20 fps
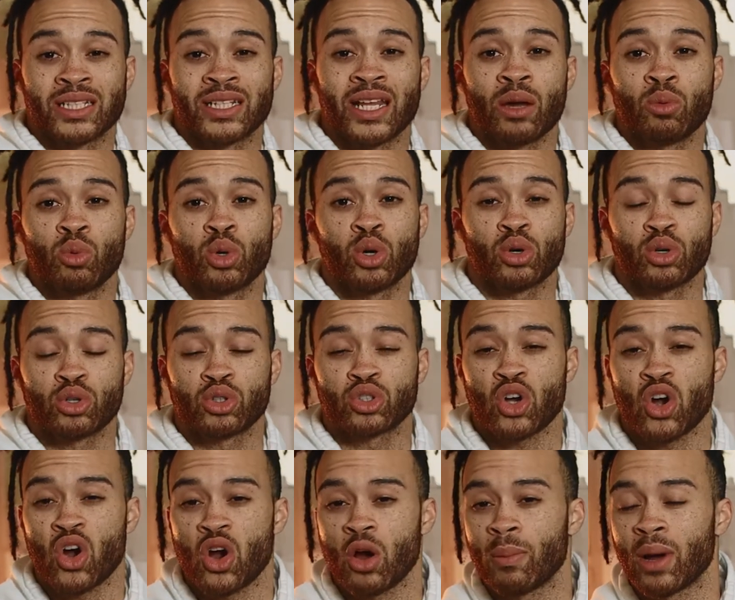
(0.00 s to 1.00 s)
and today we're going
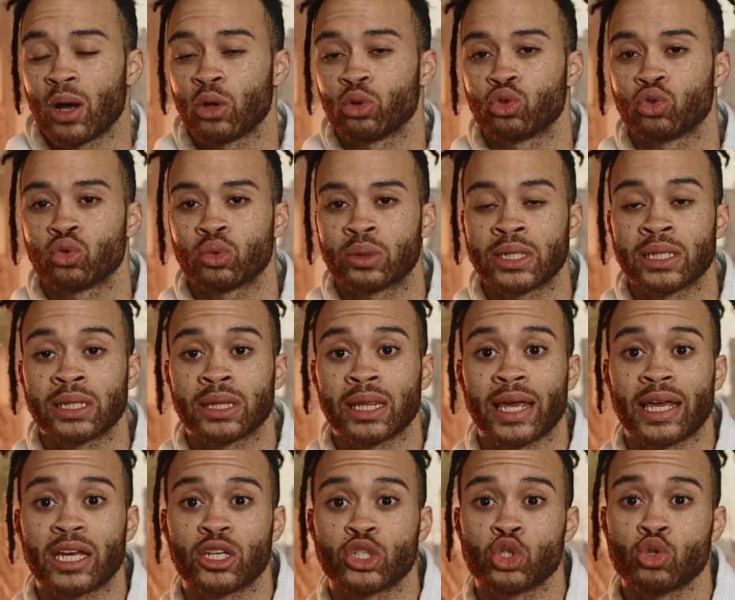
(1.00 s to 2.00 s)
to talk about
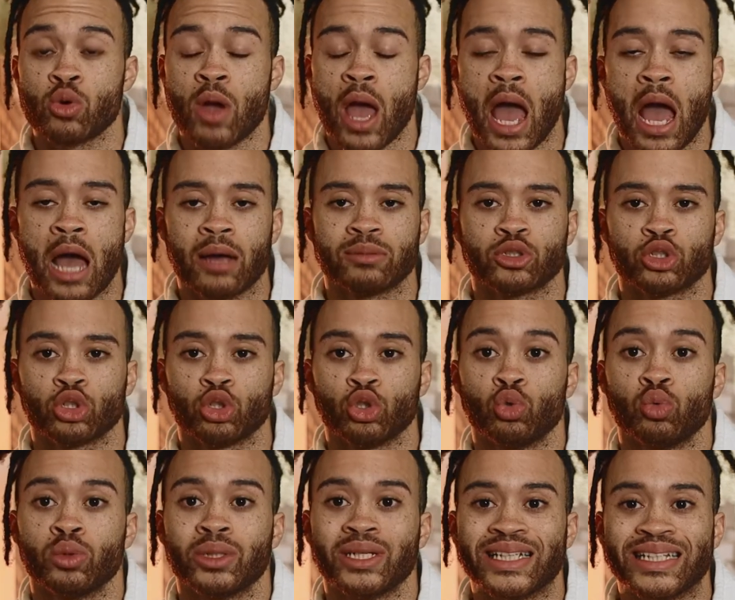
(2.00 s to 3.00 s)
three things you
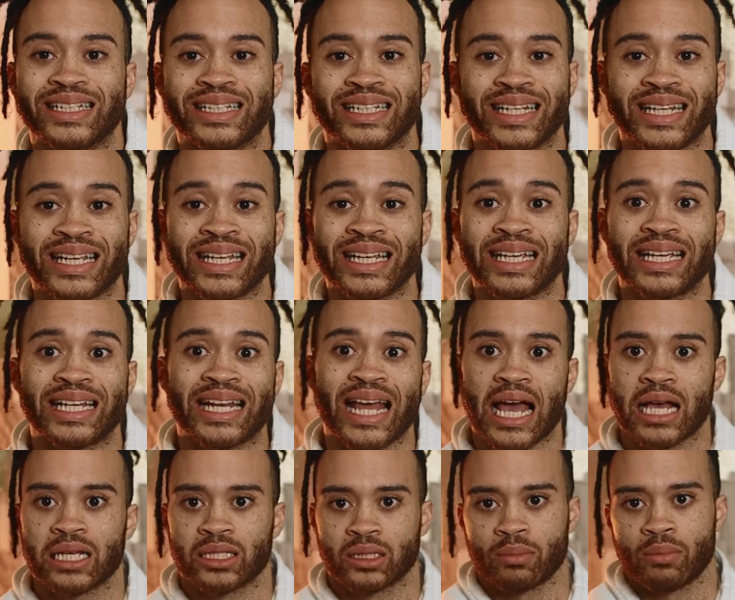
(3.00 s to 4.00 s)
absolutely
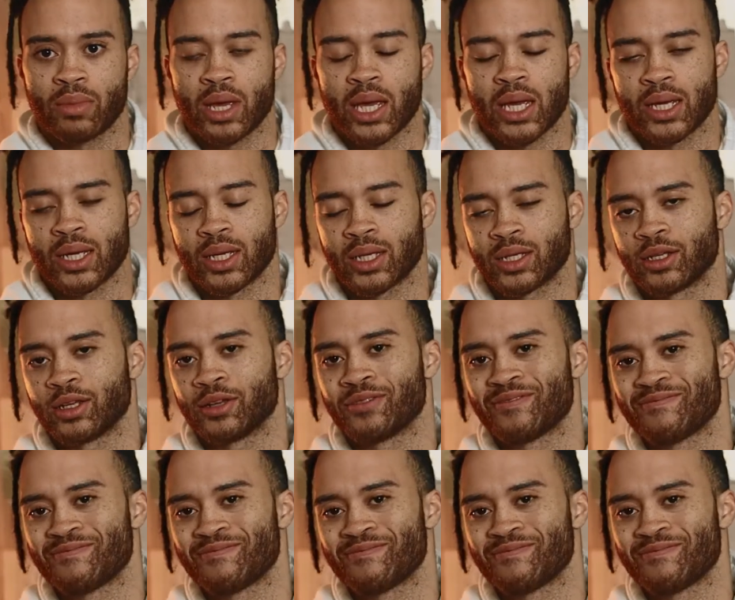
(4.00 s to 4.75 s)
need as a man.